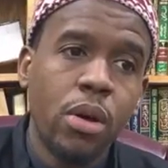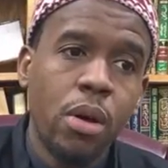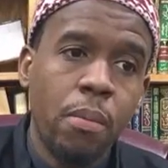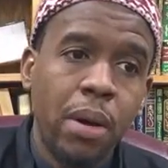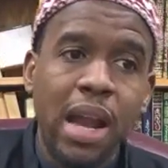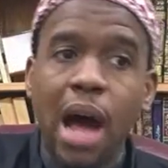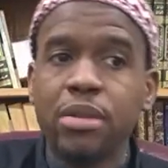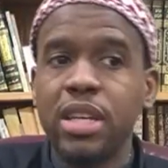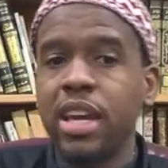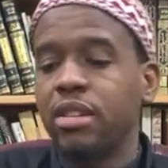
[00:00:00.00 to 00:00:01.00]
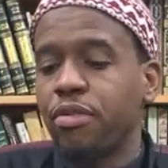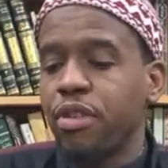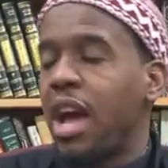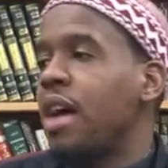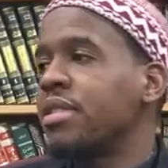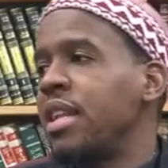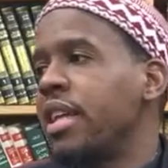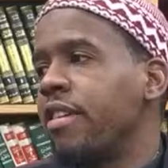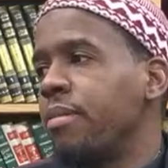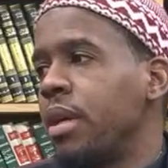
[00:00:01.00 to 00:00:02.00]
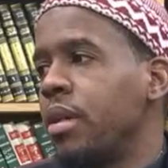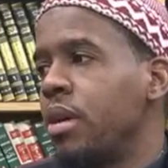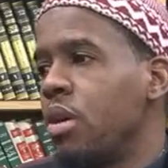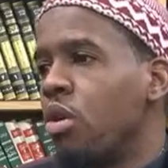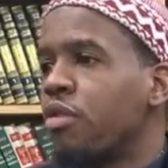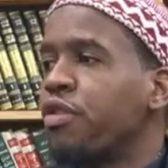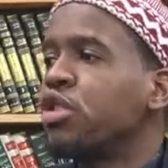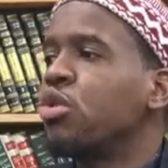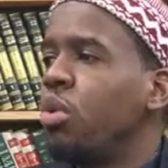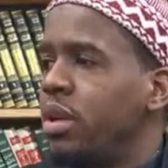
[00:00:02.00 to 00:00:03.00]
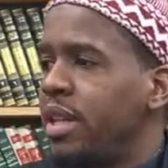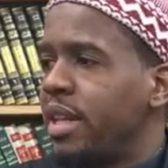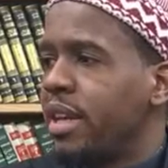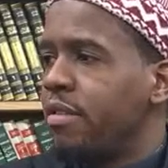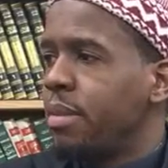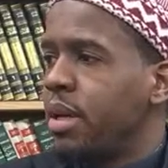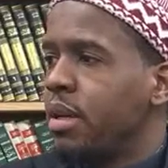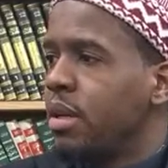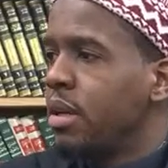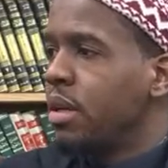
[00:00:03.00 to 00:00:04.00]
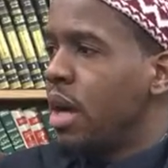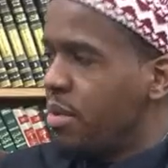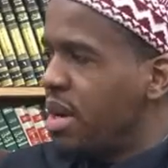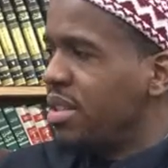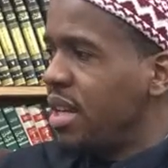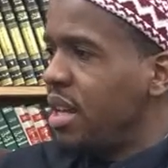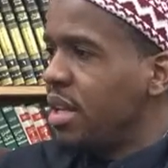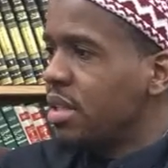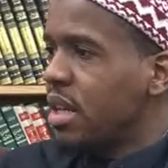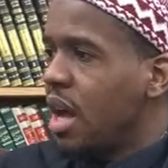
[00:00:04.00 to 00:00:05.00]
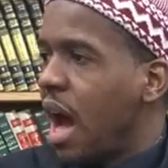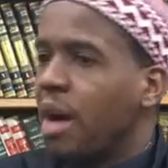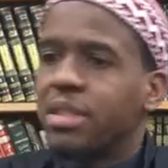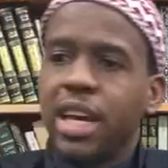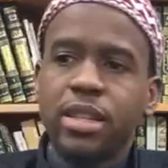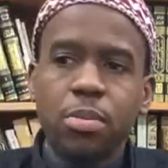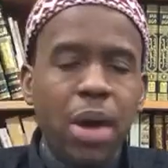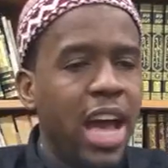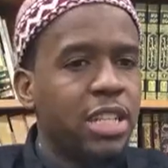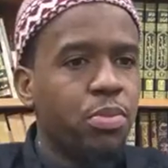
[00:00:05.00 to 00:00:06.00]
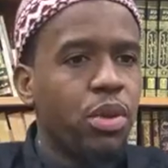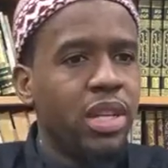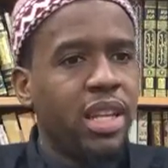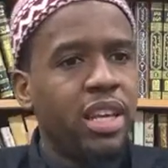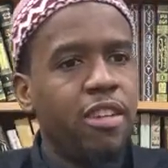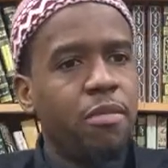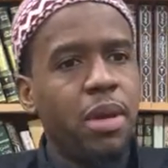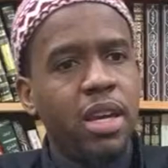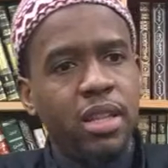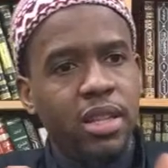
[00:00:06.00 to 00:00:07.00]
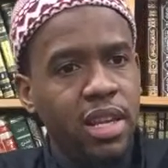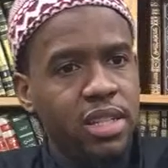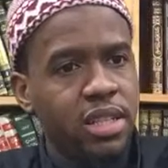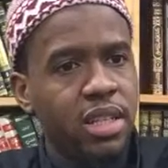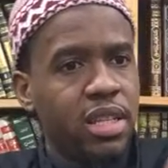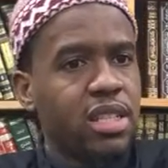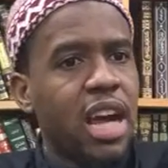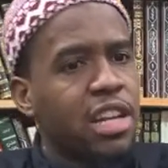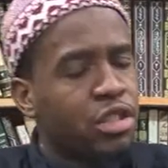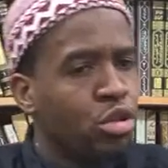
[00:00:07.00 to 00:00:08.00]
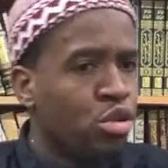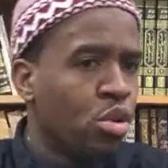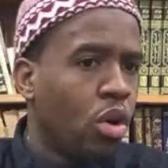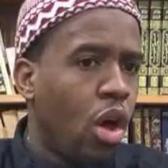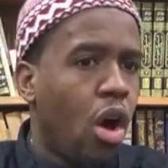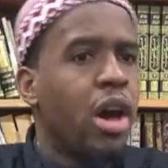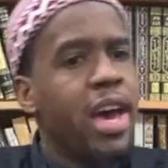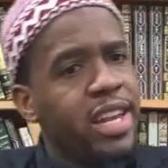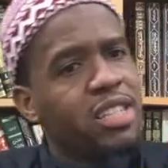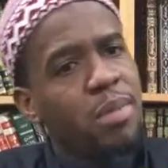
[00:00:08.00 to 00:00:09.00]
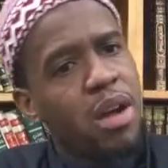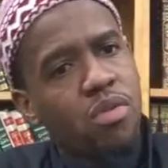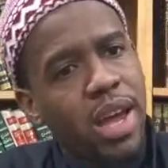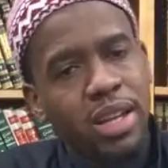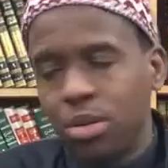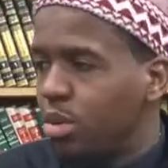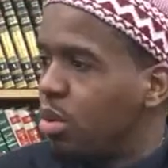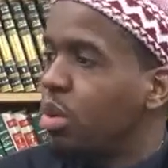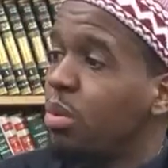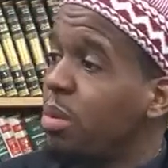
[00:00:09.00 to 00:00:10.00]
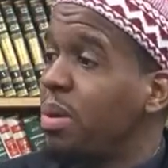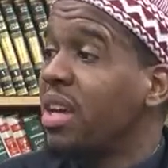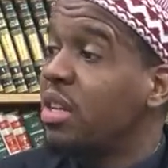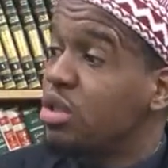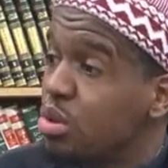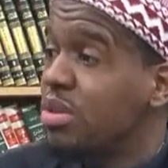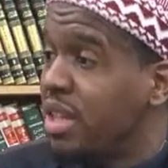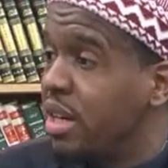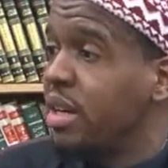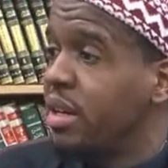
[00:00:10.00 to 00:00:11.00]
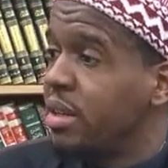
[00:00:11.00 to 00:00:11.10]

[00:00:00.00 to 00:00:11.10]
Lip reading: But I'll take the free housing that they give me or the free schooling that they give me. Everyone understand this? I'll take the passport that they give me and this constitutional law, and this is my right. What are we picking and choosing here?